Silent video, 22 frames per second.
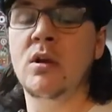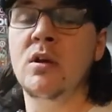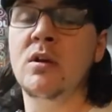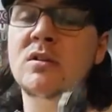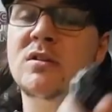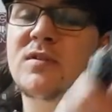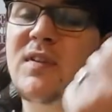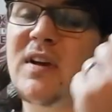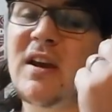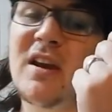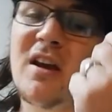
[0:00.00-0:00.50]

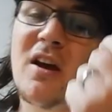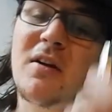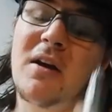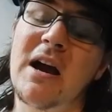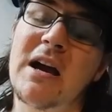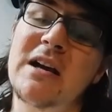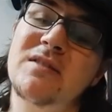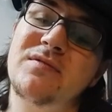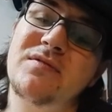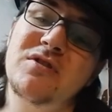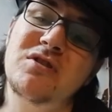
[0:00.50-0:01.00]
So there you go,
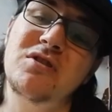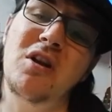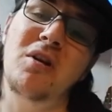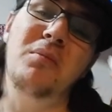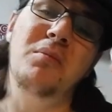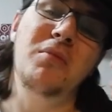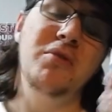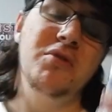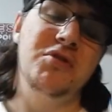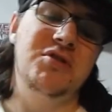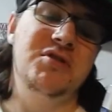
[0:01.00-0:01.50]
guys. There's not
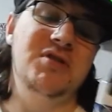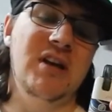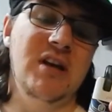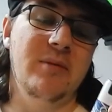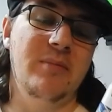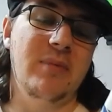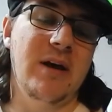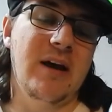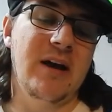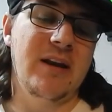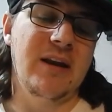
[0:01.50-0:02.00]
much to say
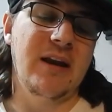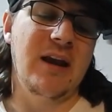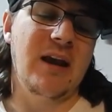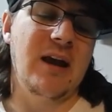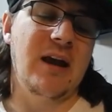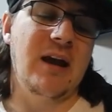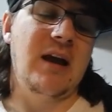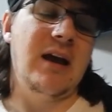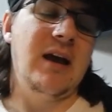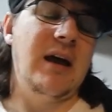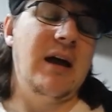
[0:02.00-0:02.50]
about
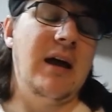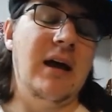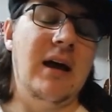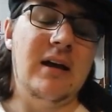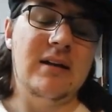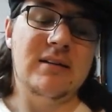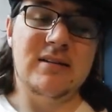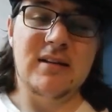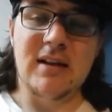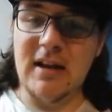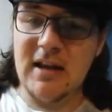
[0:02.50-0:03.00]
it.
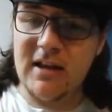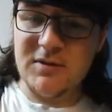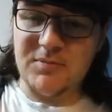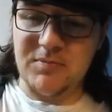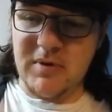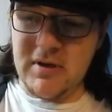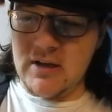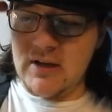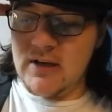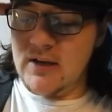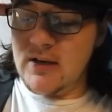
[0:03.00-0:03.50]
Today has
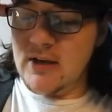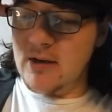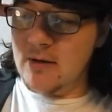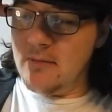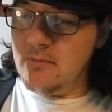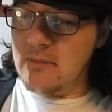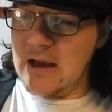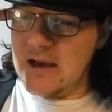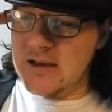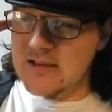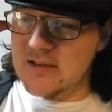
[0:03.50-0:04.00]

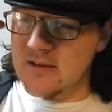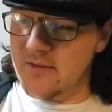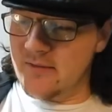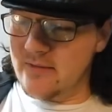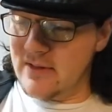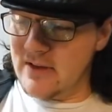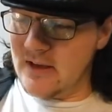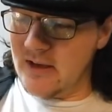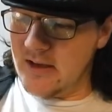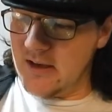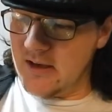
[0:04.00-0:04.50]
been
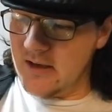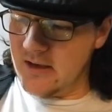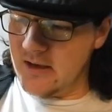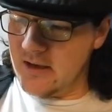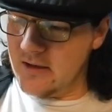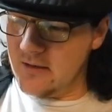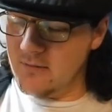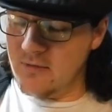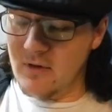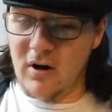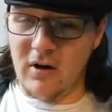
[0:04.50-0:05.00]
massively
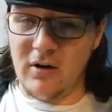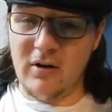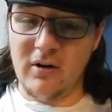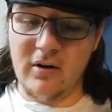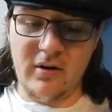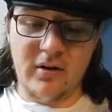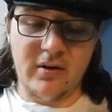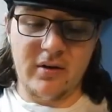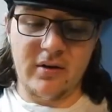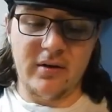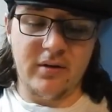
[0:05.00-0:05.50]

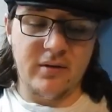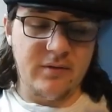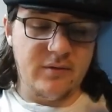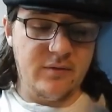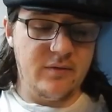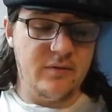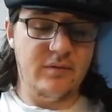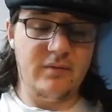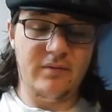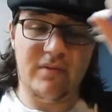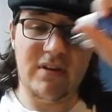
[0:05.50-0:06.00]
wrong.
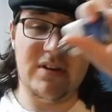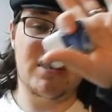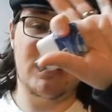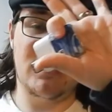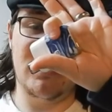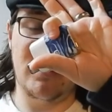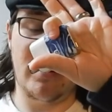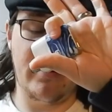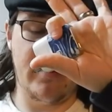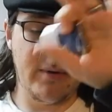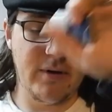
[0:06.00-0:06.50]
This is
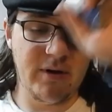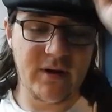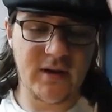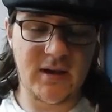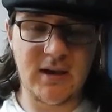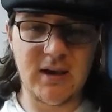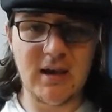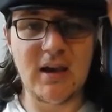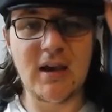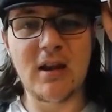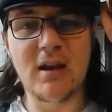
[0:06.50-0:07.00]
not
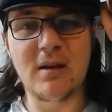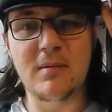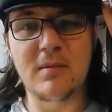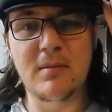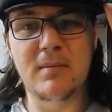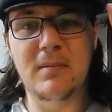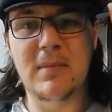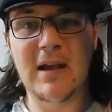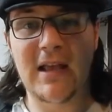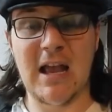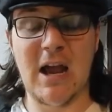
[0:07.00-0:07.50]
working.
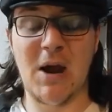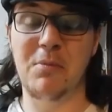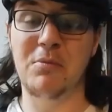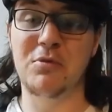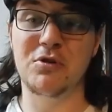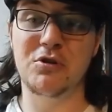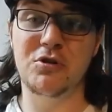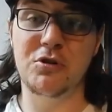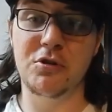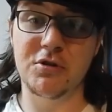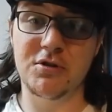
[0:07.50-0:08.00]
My
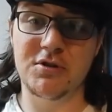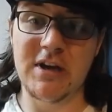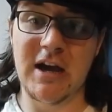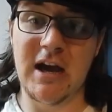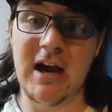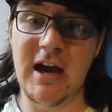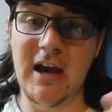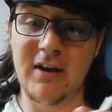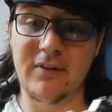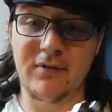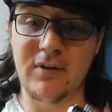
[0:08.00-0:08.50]
camera's just
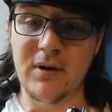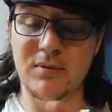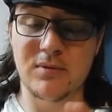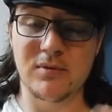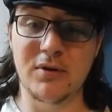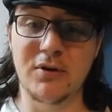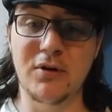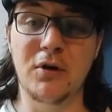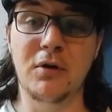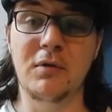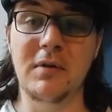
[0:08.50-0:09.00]
died for
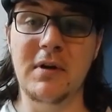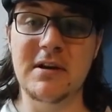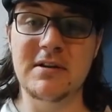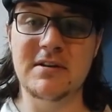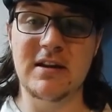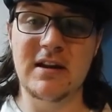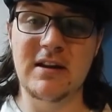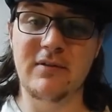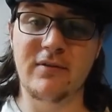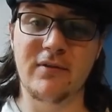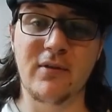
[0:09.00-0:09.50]
absolutely no
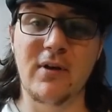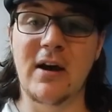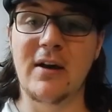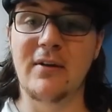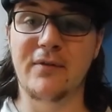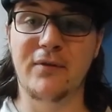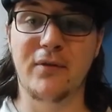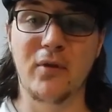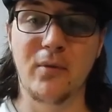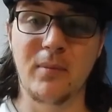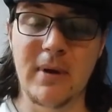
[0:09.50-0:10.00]
reason, even though I had
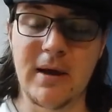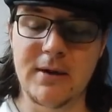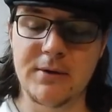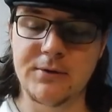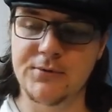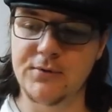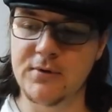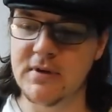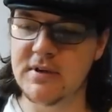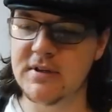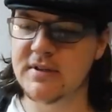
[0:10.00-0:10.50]
full
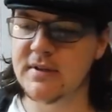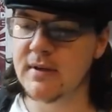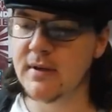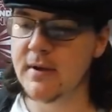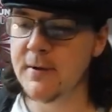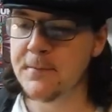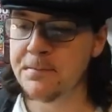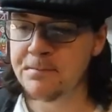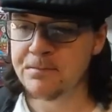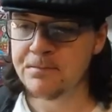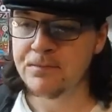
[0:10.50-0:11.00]
batteries.
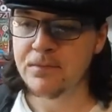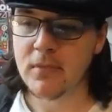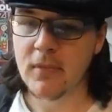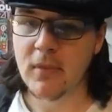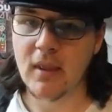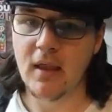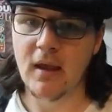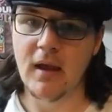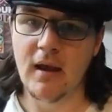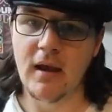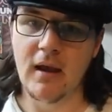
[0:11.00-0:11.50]

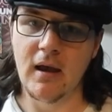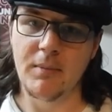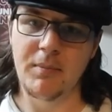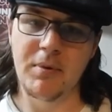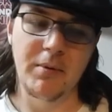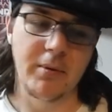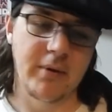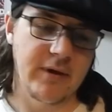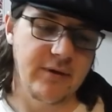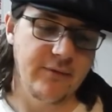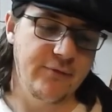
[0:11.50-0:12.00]

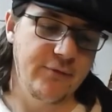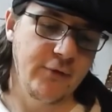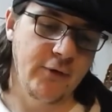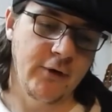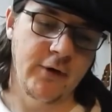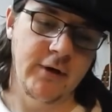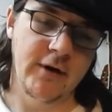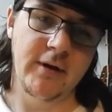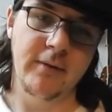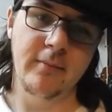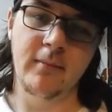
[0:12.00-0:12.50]
People keep
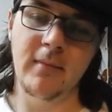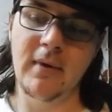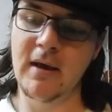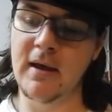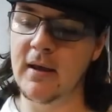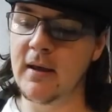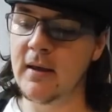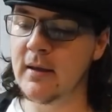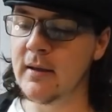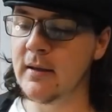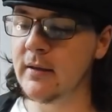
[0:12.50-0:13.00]
phoning
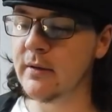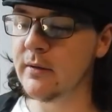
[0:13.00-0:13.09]
me.